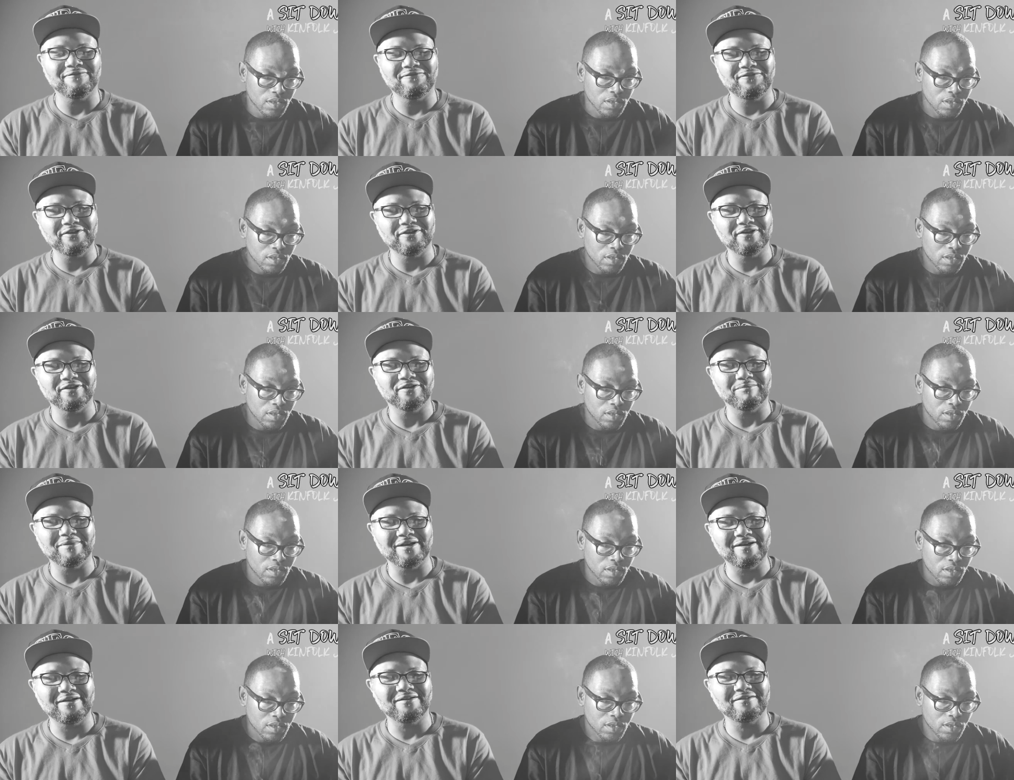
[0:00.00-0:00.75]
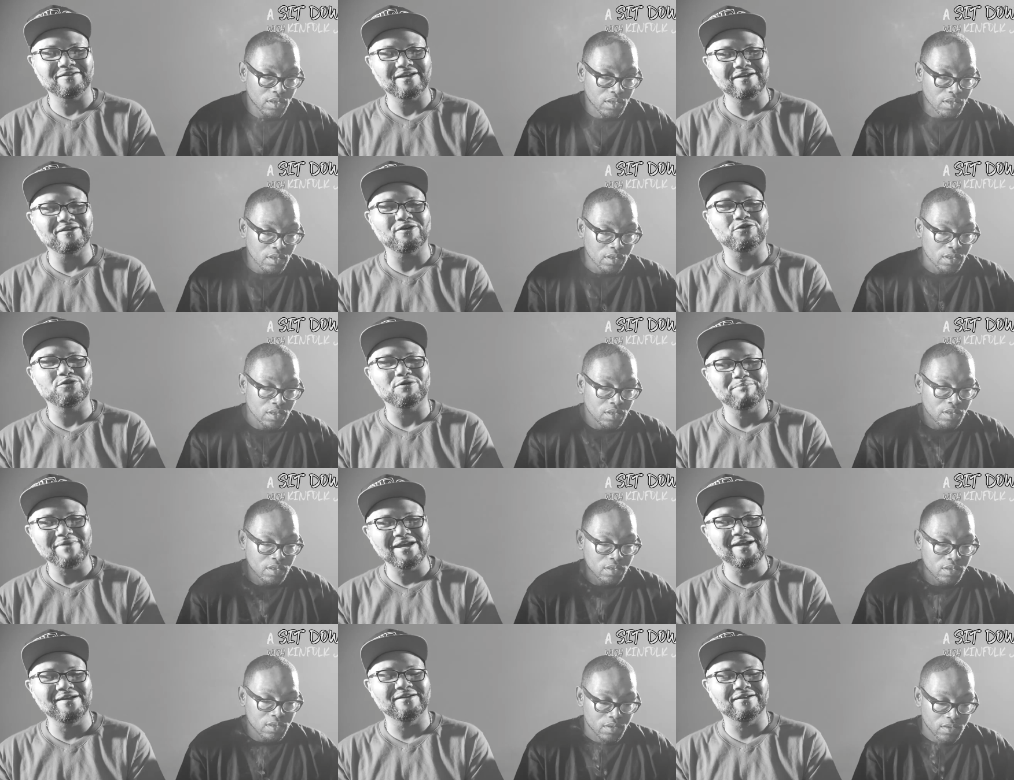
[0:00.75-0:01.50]
Speaker 1: feel, man. They know the
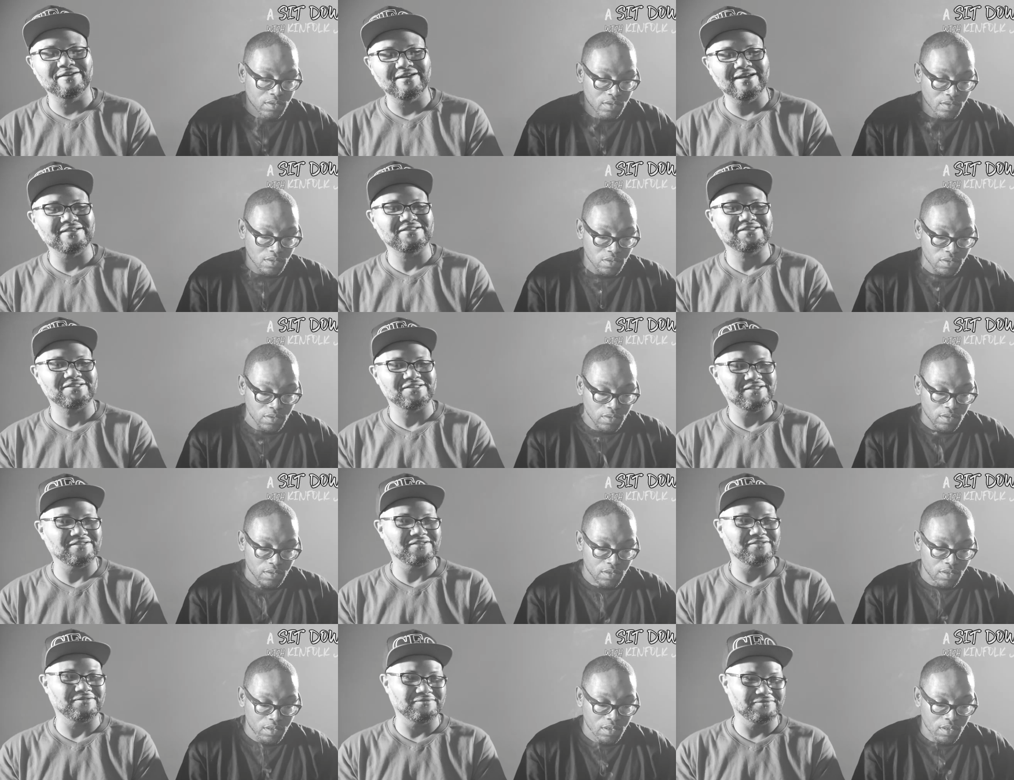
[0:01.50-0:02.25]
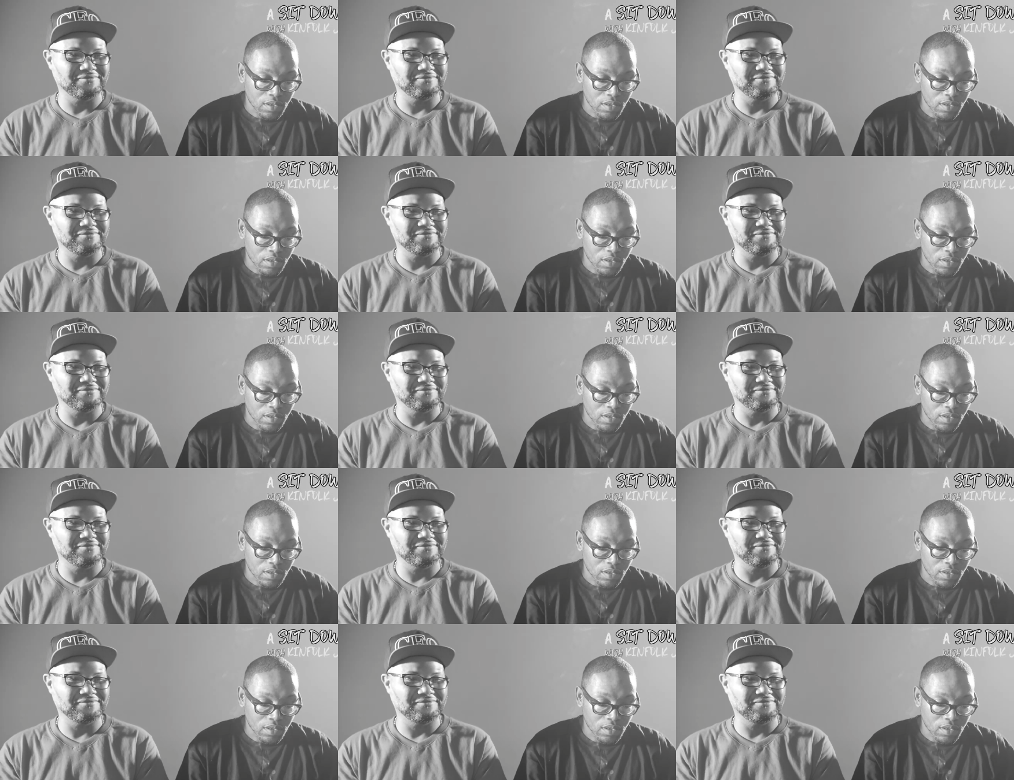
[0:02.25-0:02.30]
meaning of that shit. Yeah,